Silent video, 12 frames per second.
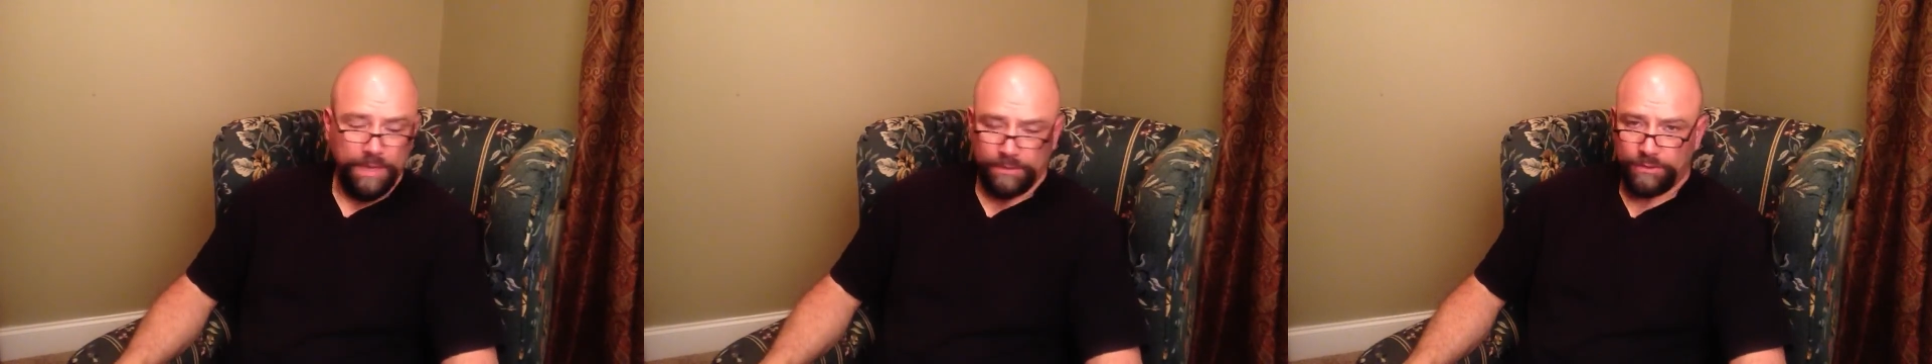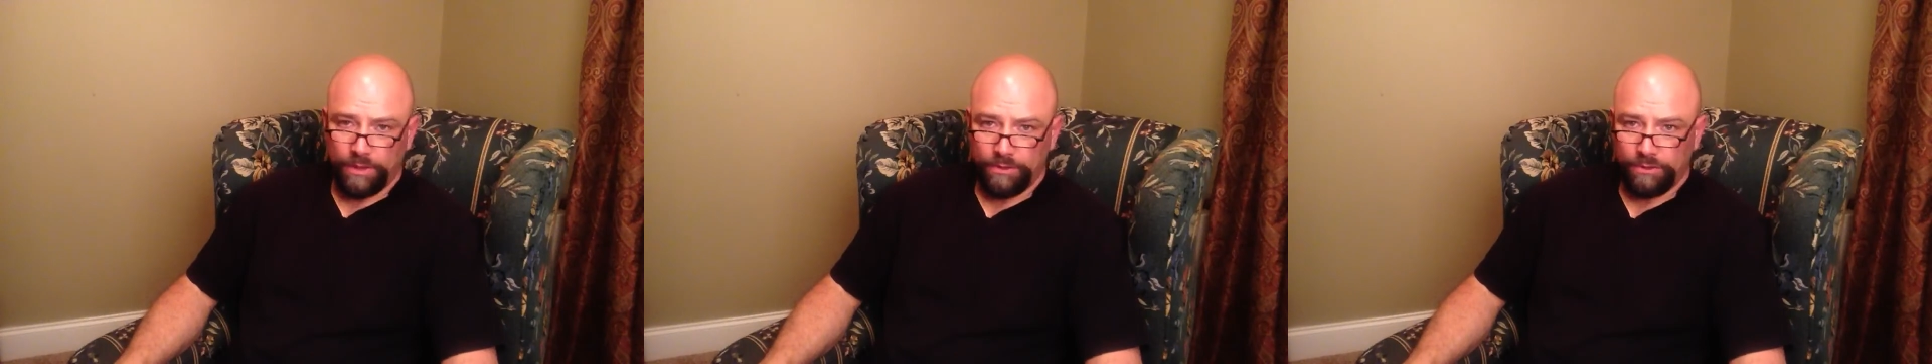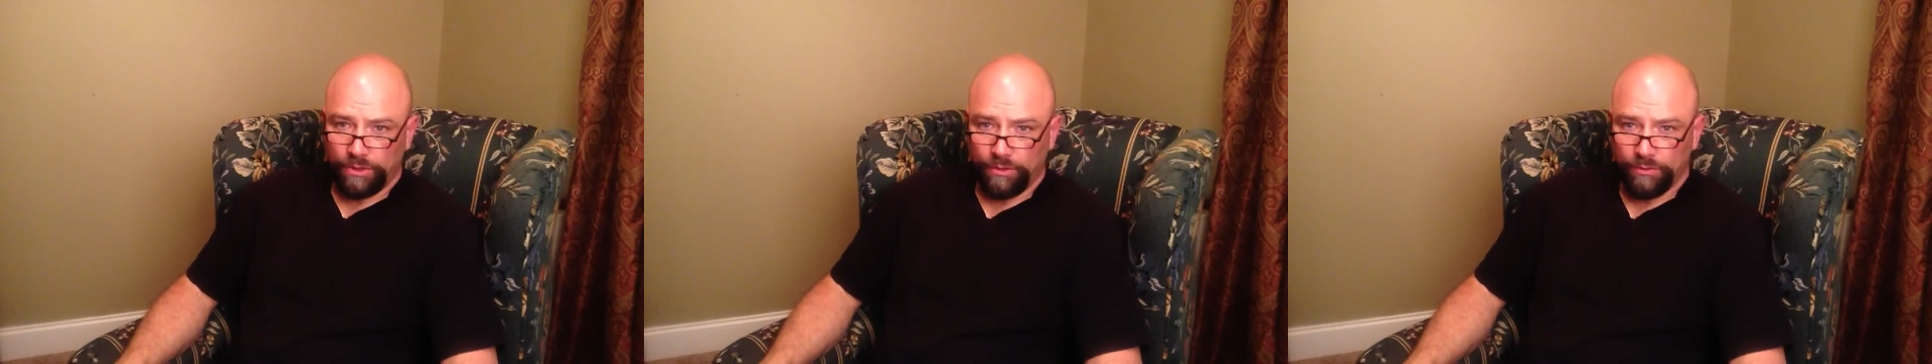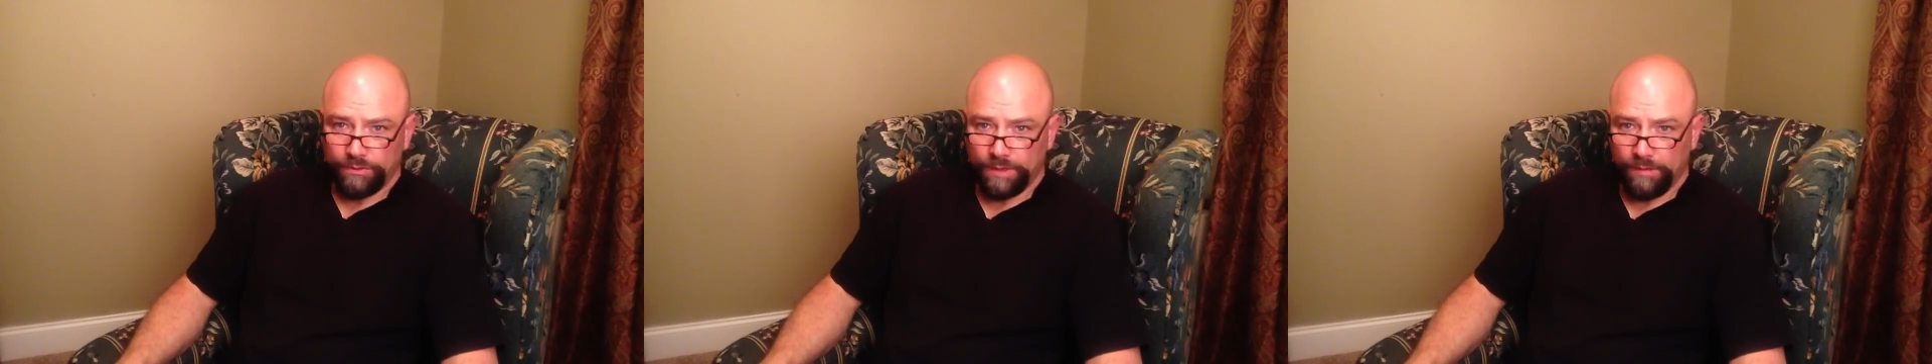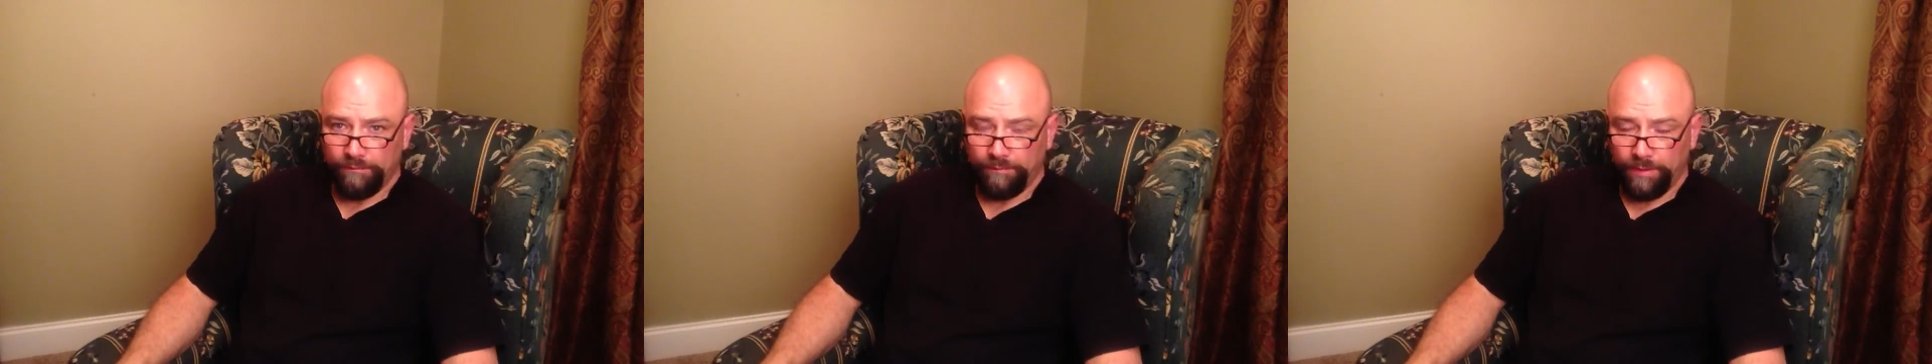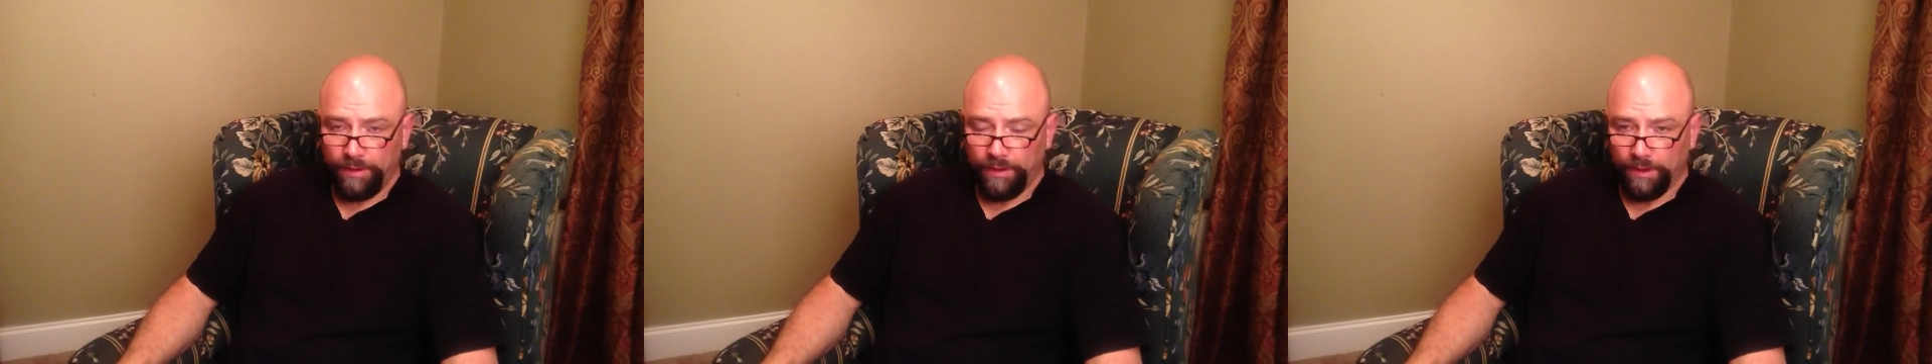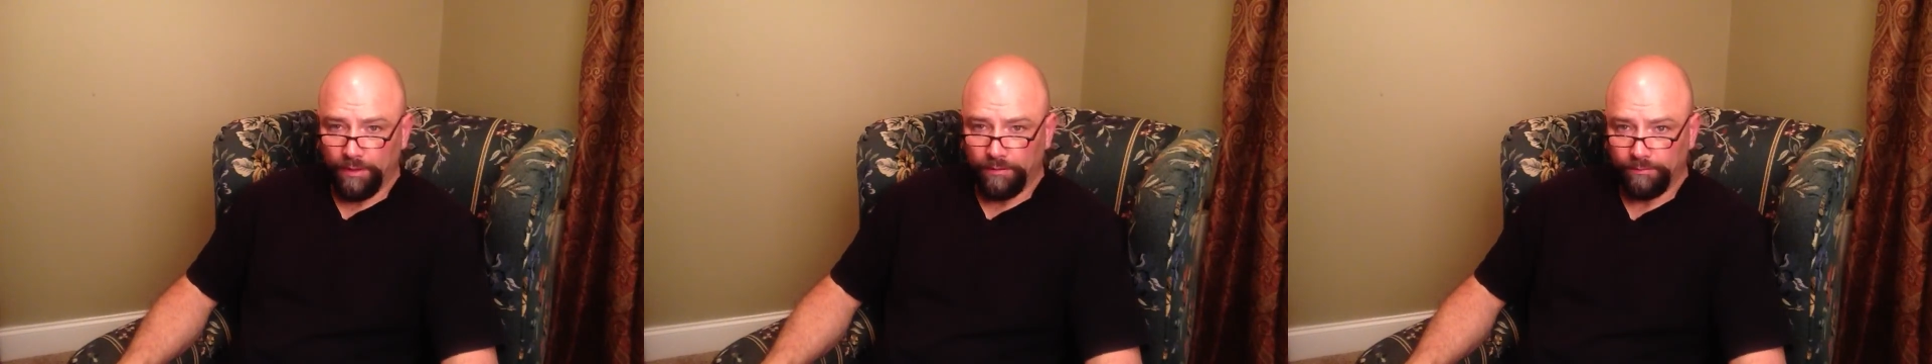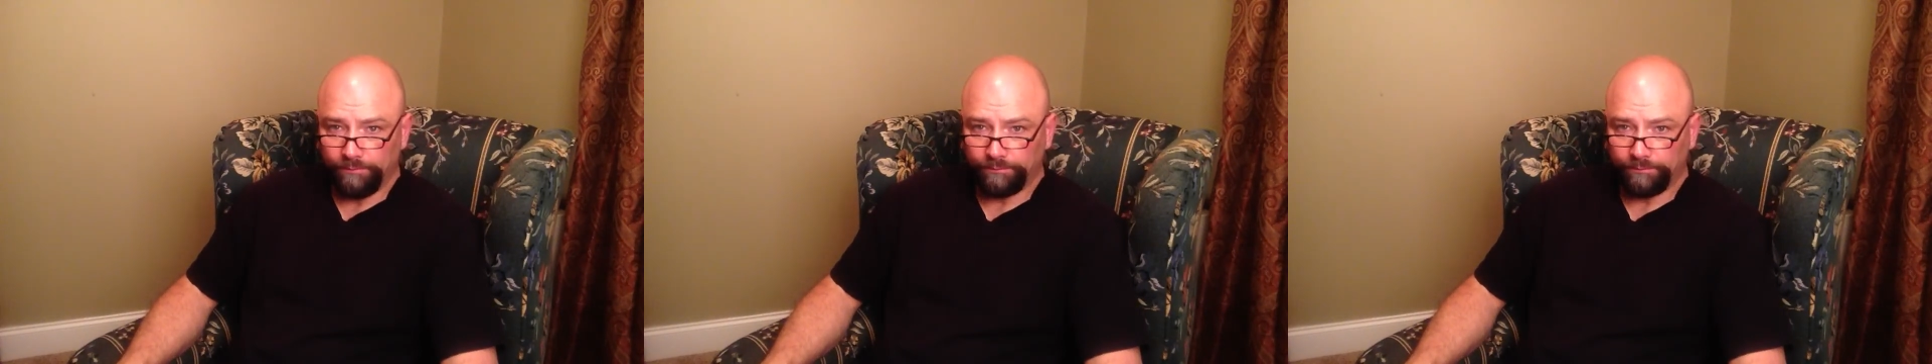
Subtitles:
saw Joe's video